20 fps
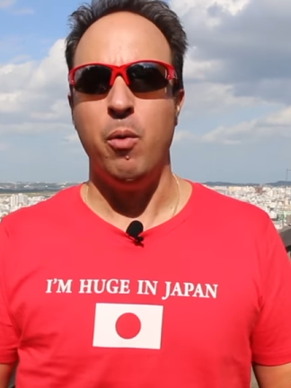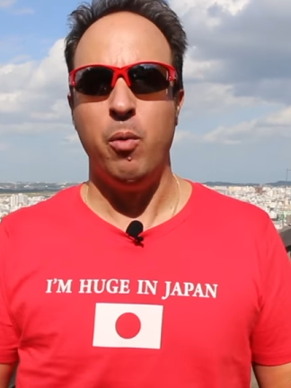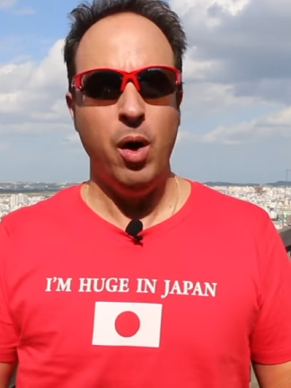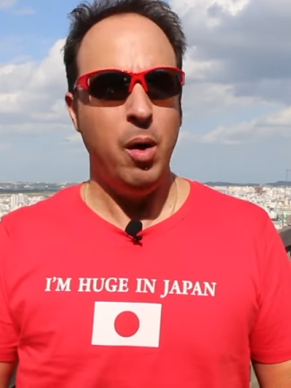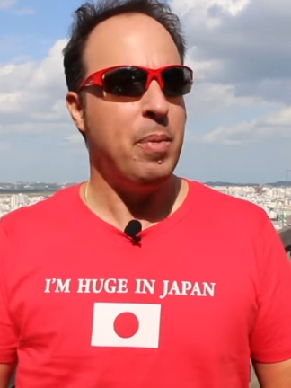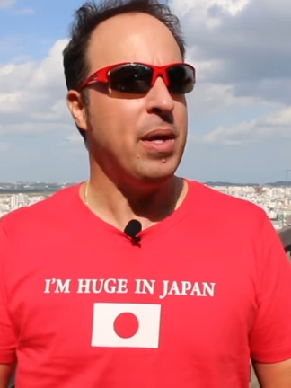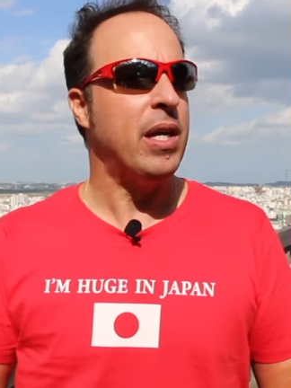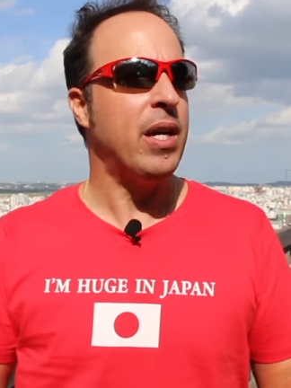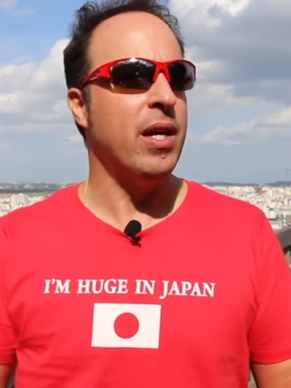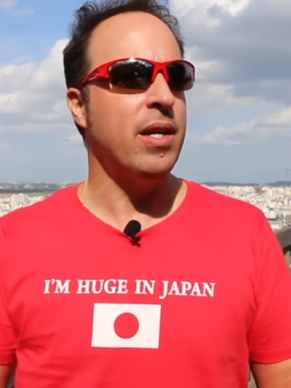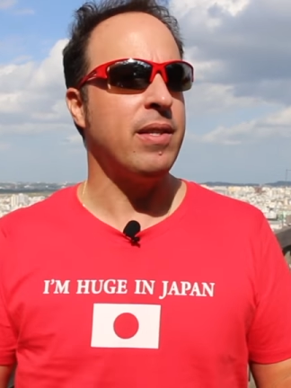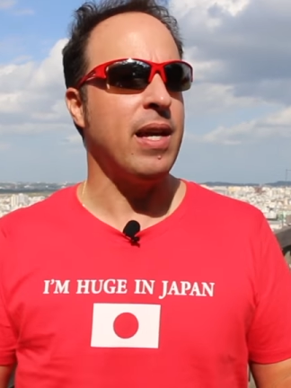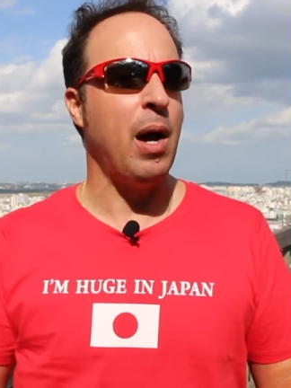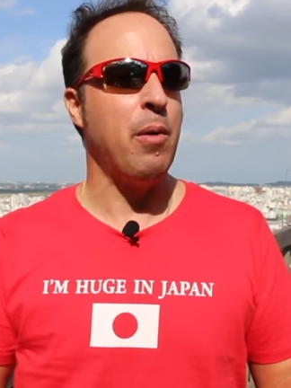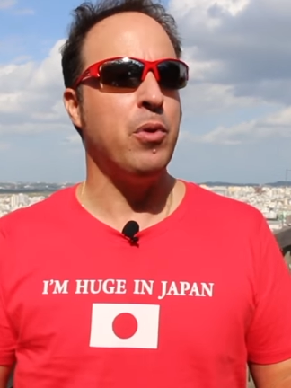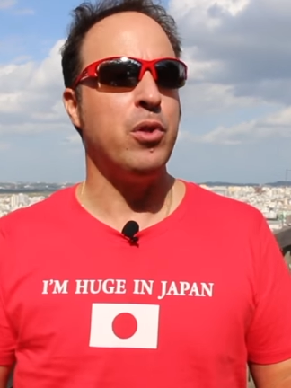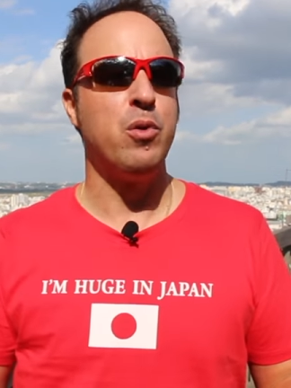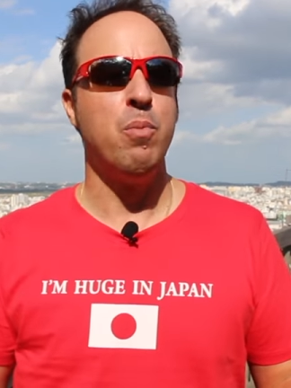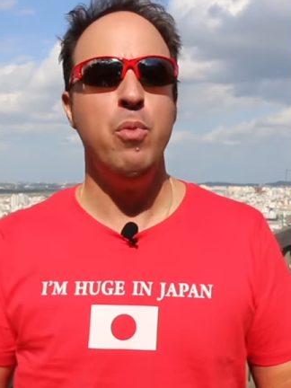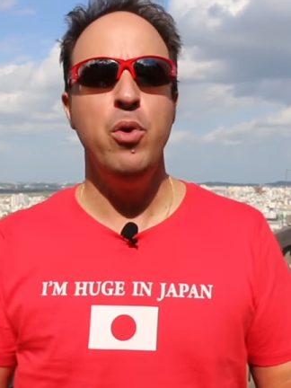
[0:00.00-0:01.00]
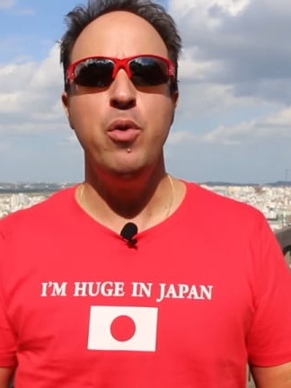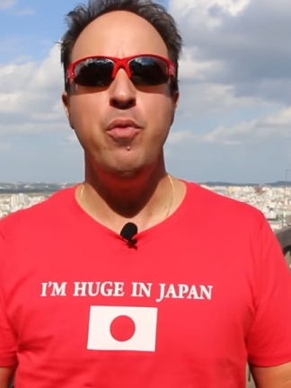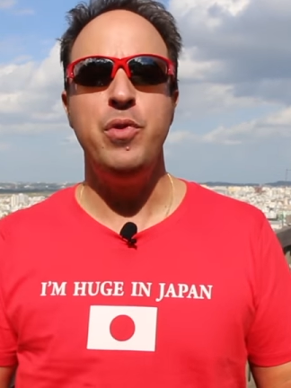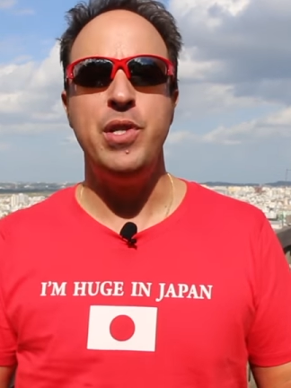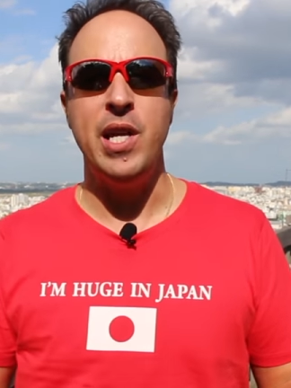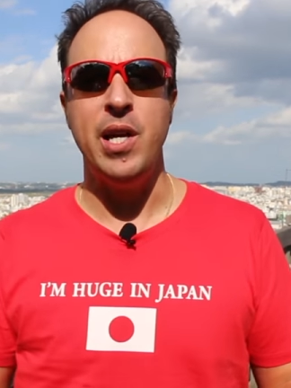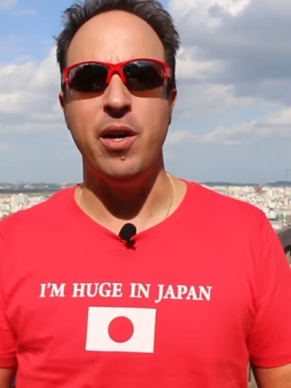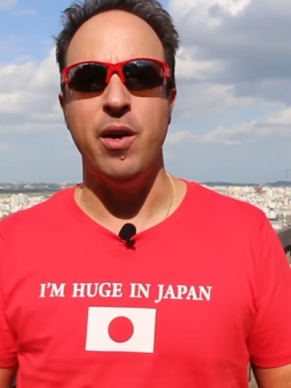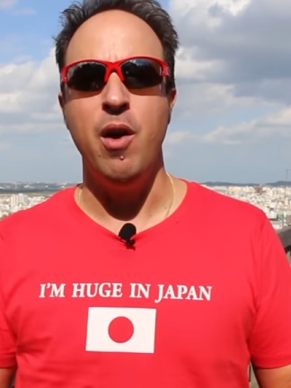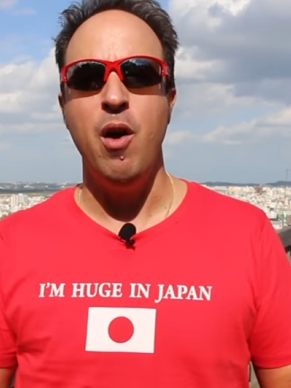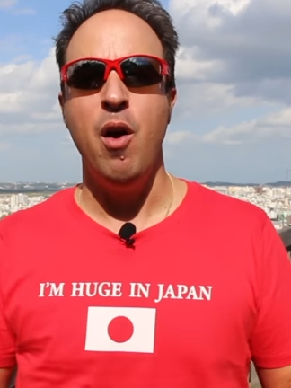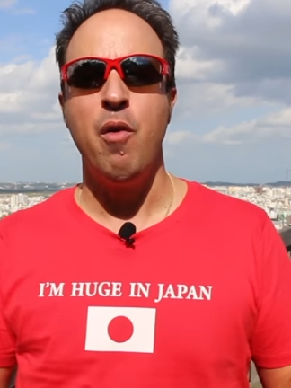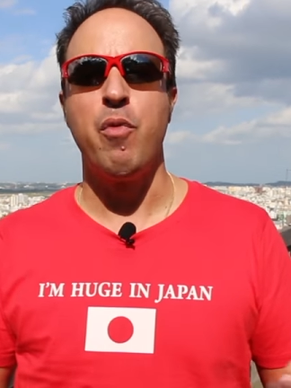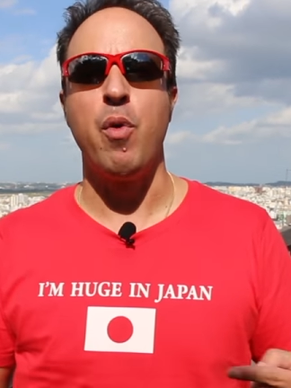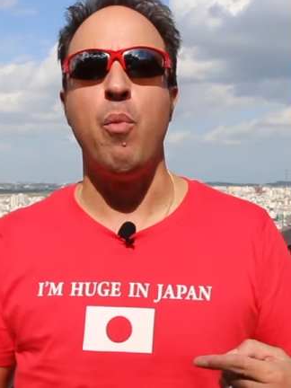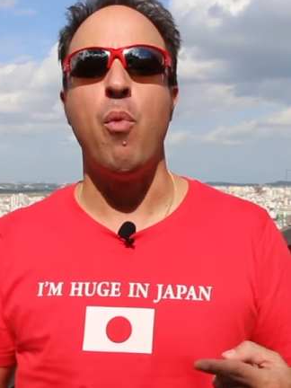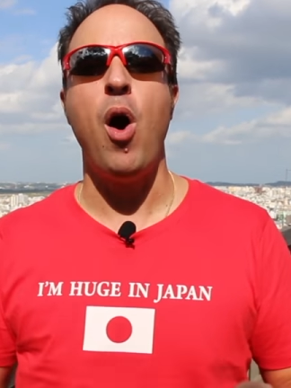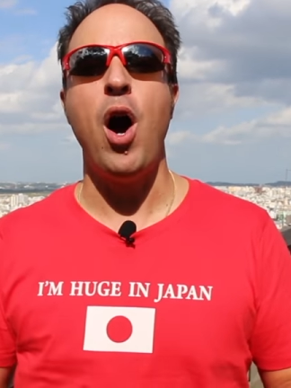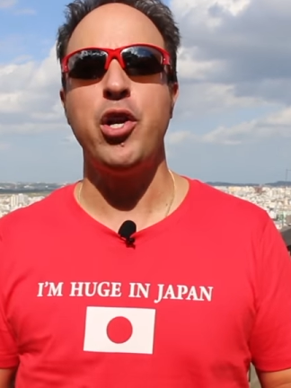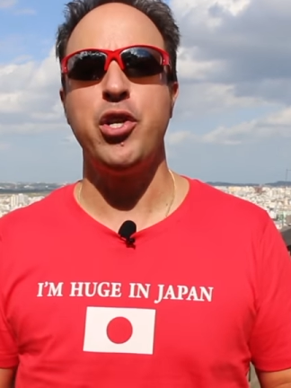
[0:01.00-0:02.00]
Well, because I was moved here
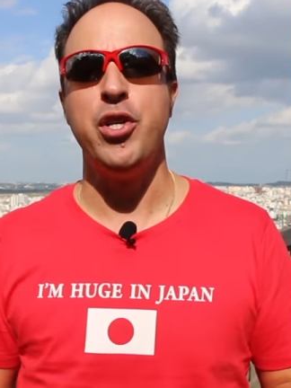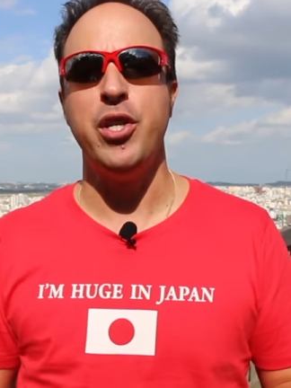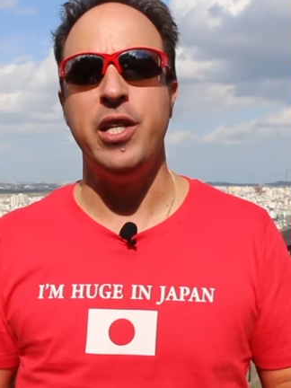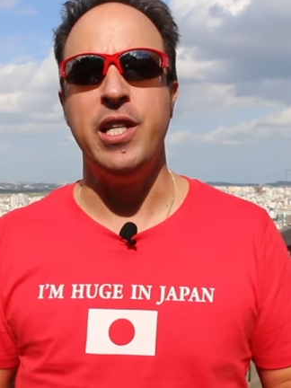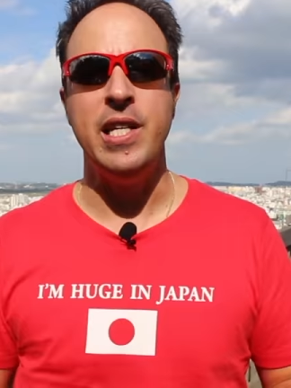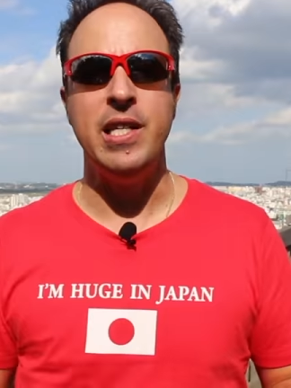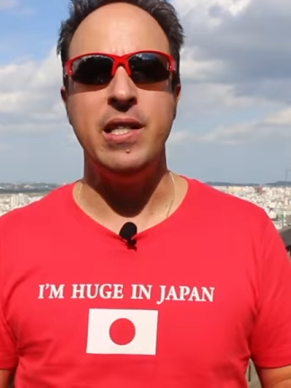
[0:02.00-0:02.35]
from Washington,